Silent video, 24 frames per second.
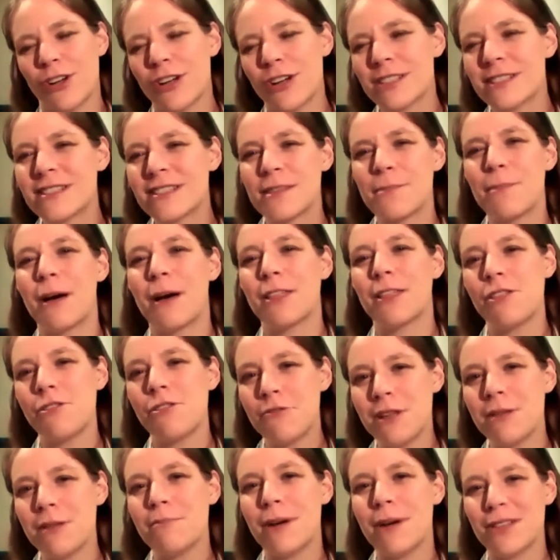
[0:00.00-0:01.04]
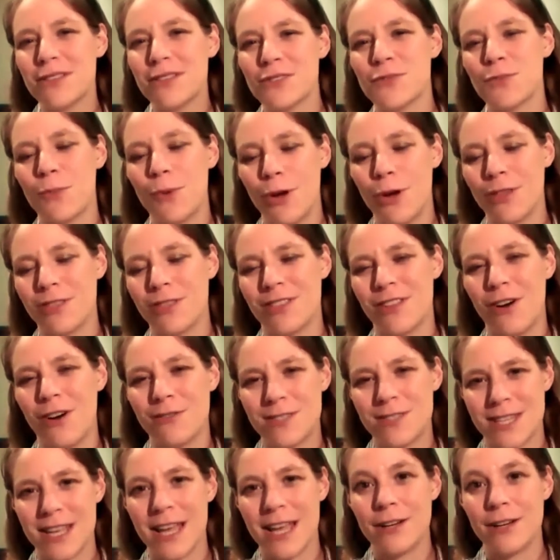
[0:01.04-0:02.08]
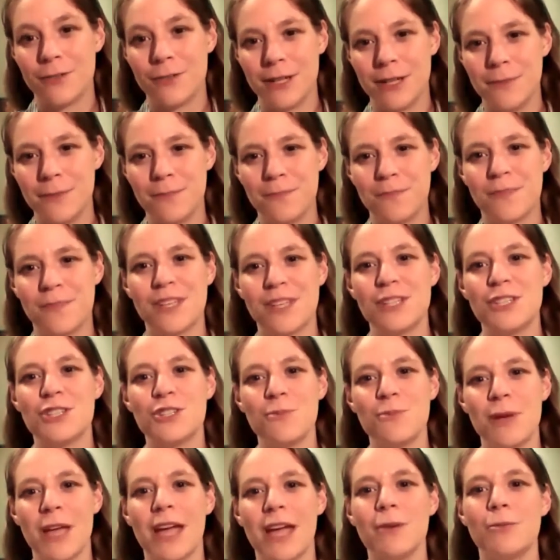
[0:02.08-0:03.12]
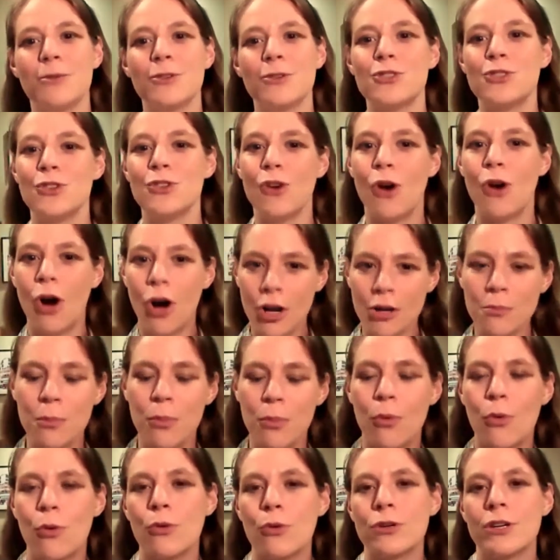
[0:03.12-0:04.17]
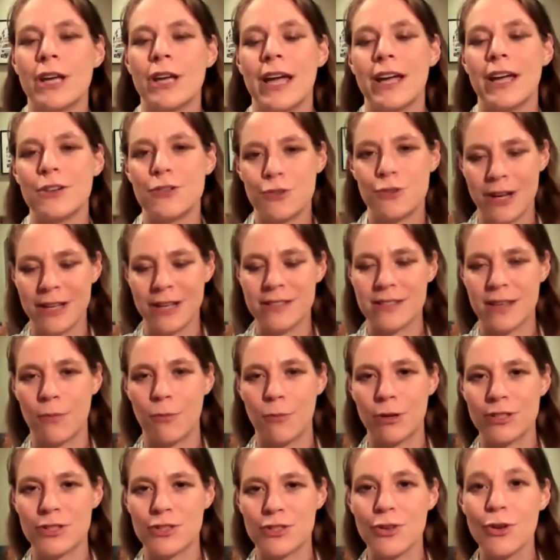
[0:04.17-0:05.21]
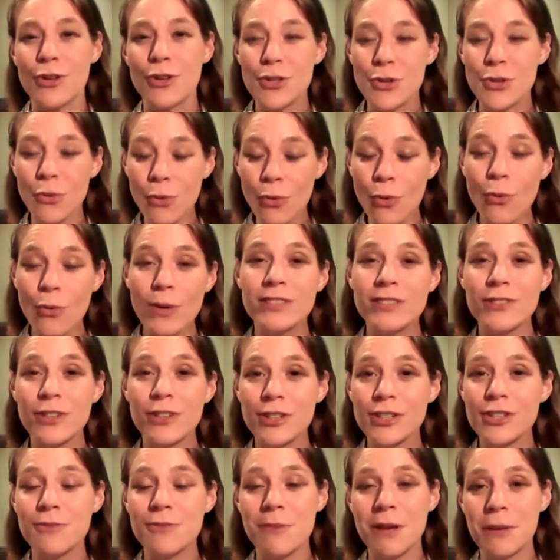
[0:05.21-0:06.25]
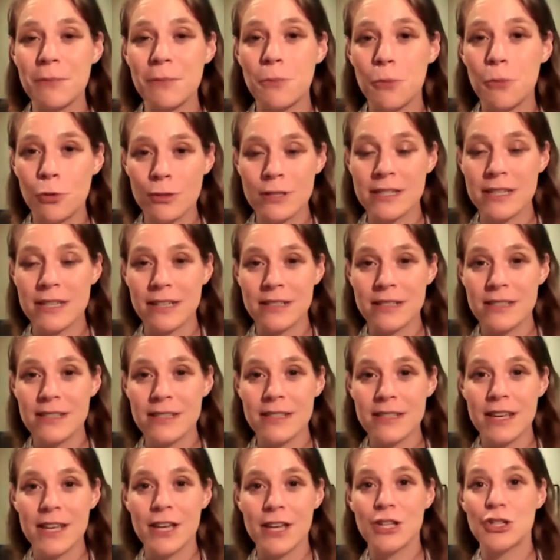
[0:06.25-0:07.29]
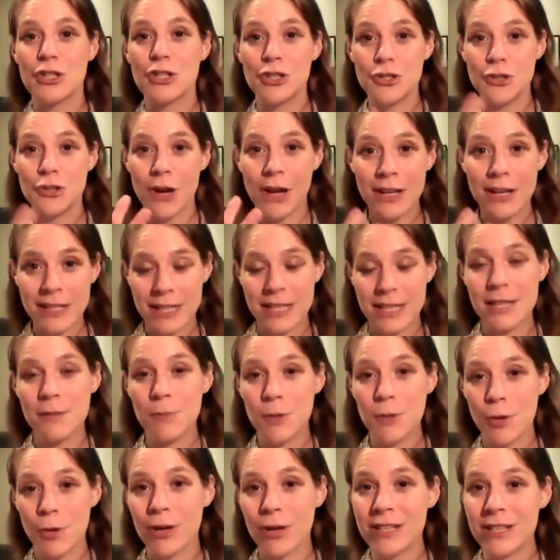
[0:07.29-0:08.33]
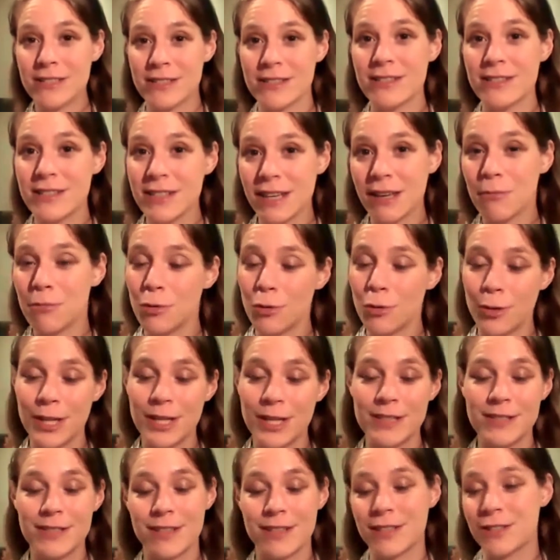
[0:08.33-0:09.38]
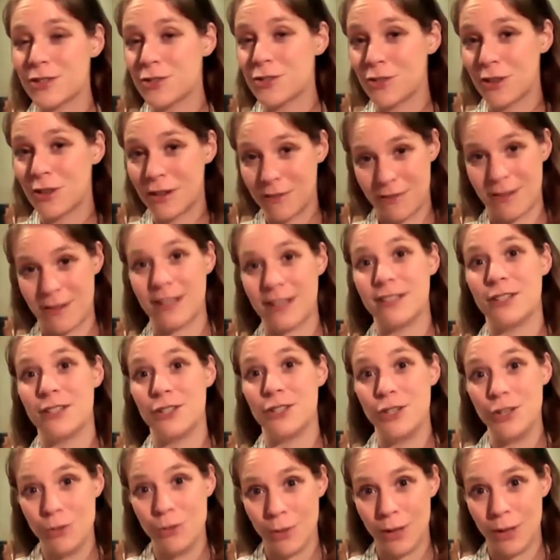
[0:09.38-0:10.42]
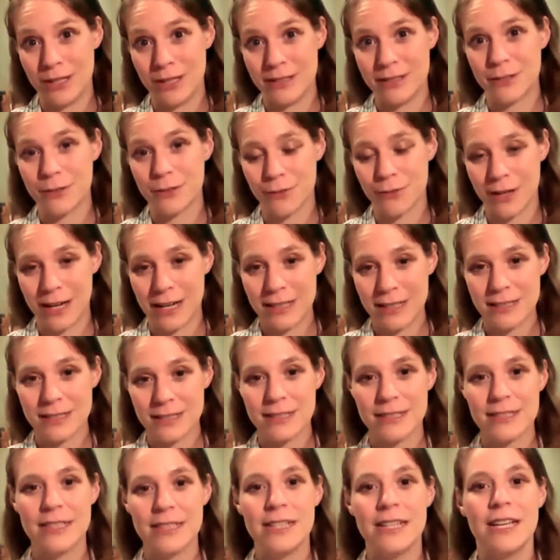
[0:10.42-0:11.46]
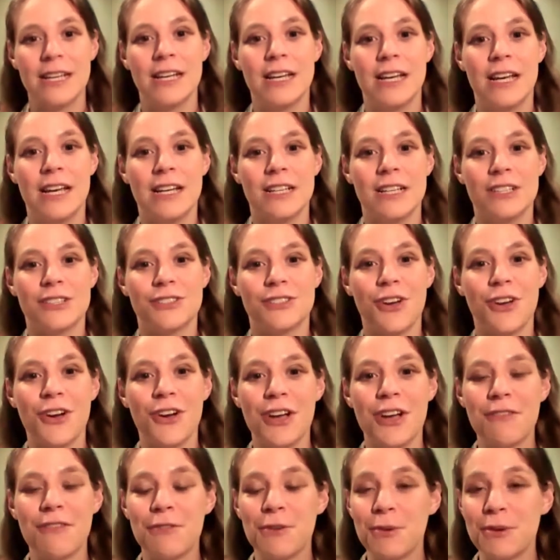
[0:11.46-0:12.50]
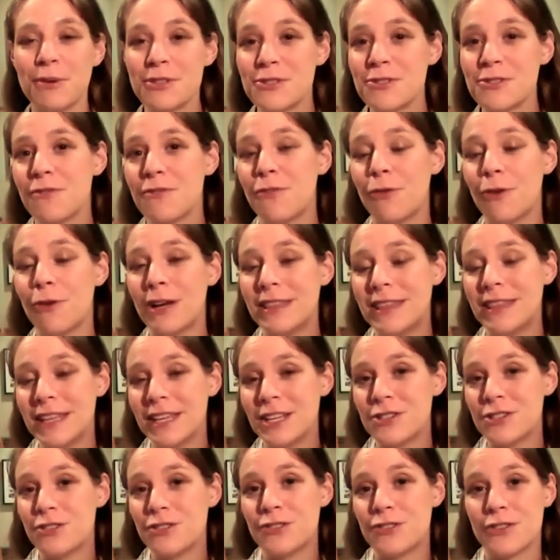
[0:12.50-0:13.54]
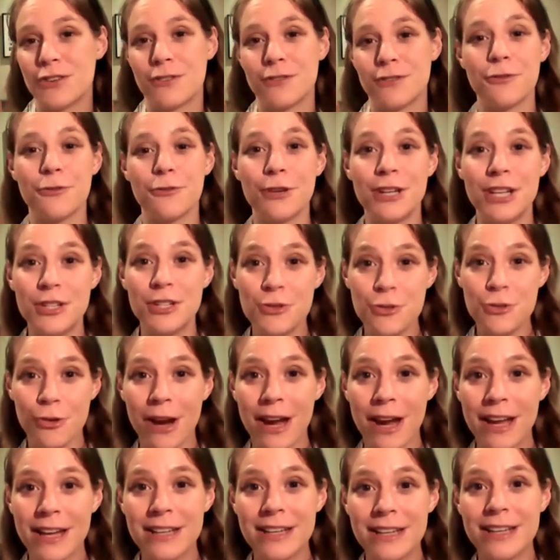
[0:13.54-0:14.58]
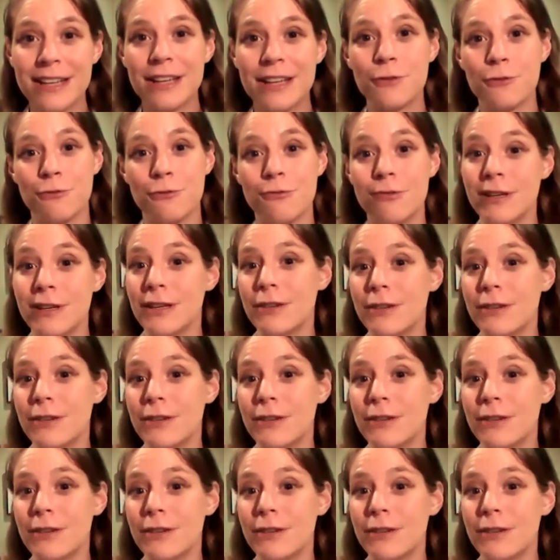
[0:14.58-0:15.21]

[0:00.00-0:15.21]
costs about 3 months worth of salary to be able to onboard and train someone. So it's always going to make more sense to try and keep your existing employees than to try and find a new one, right? So if you want to avoid the issues of retraining,